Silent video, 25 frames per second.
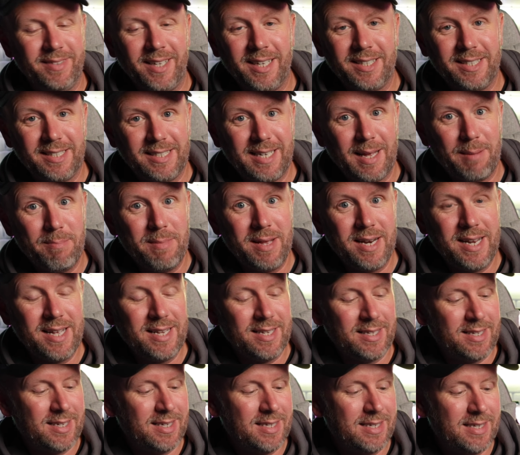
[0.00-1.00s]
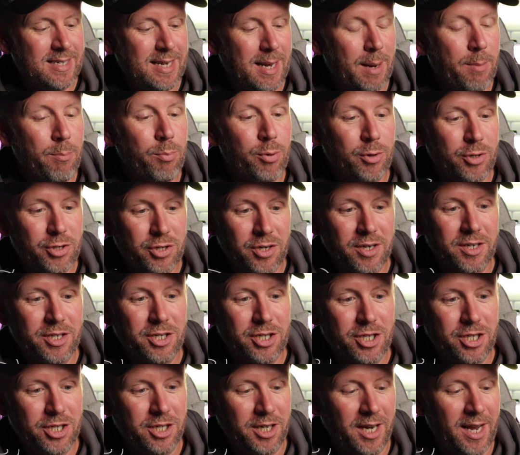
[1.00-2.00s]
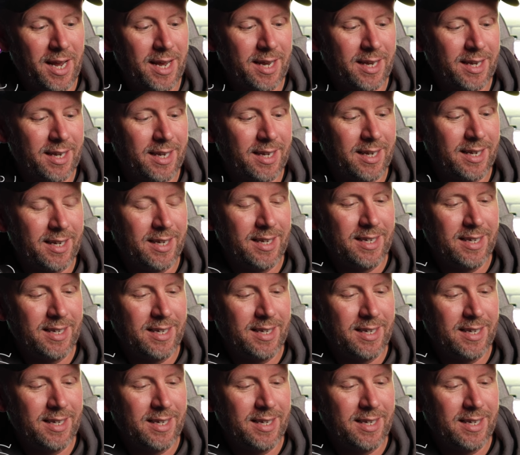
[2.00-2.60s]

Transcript: that's 10 minutes. Temperature check.